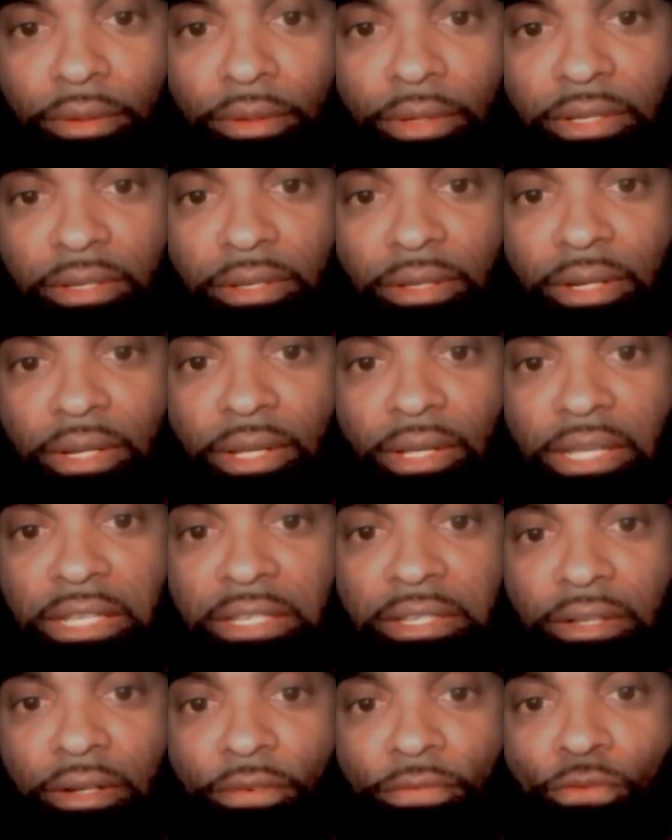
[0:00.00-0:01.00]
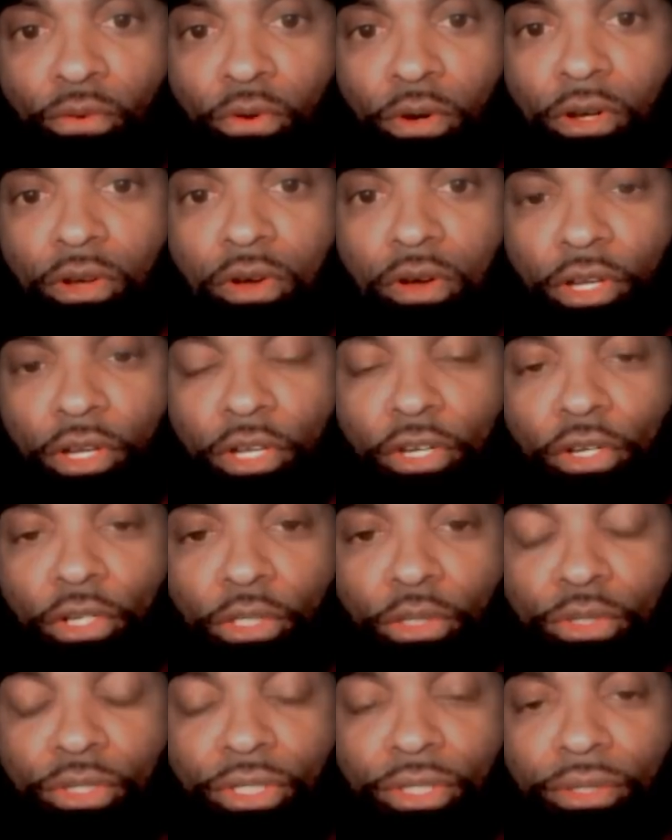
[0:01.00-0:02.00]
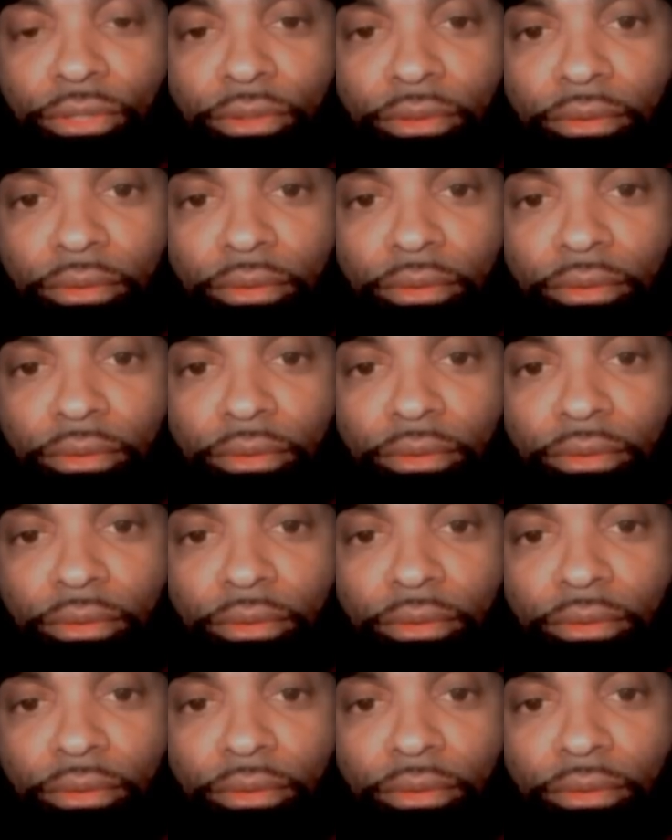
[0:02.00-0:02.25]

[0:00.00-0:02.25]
Is it a is it a foregone conclusion?